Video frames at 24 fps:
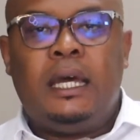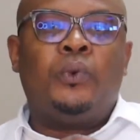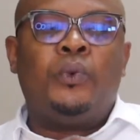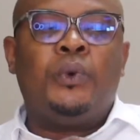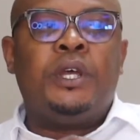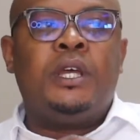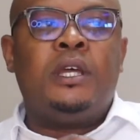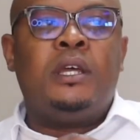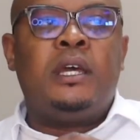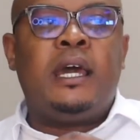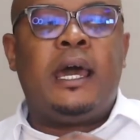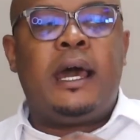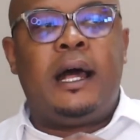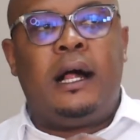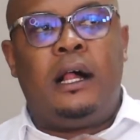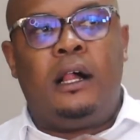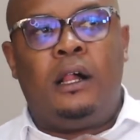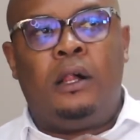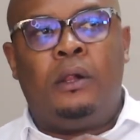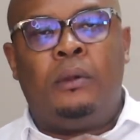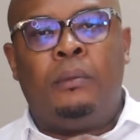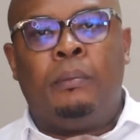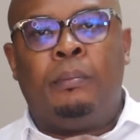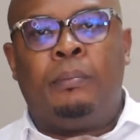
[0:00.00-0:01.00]
We
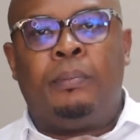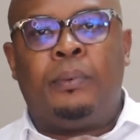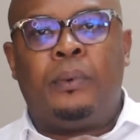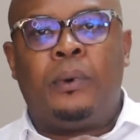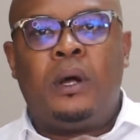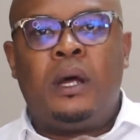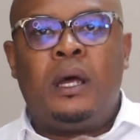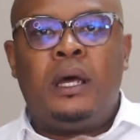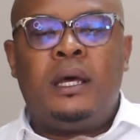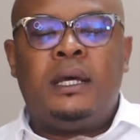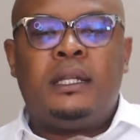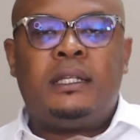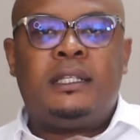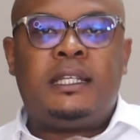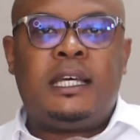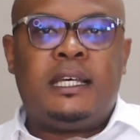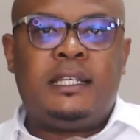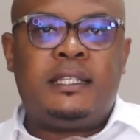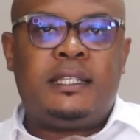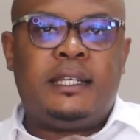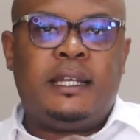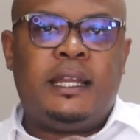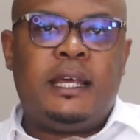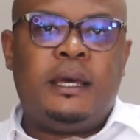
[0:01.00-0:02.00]
help
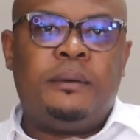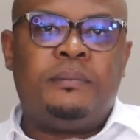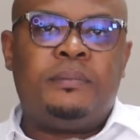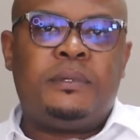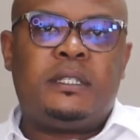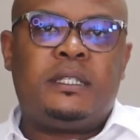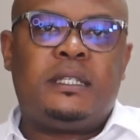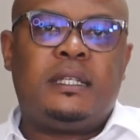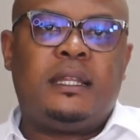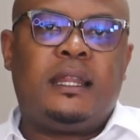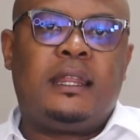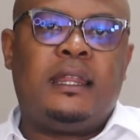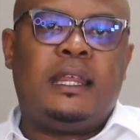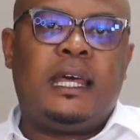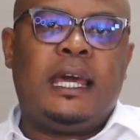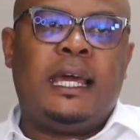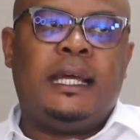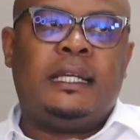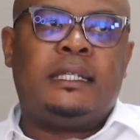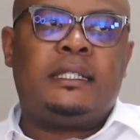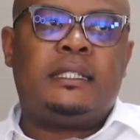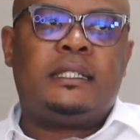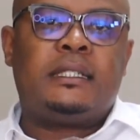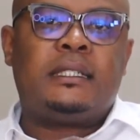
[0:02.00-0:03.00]
test labs
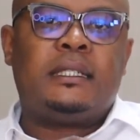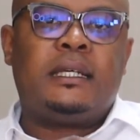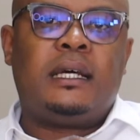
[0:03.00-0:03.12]
that